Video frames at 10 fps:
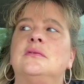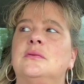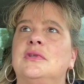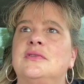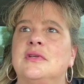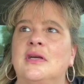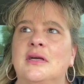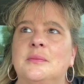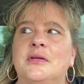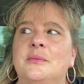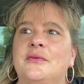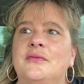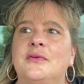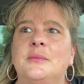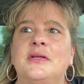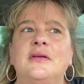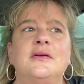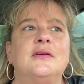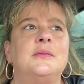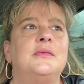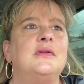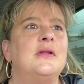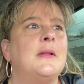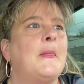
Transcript: where's the cop coming from? I hear it, but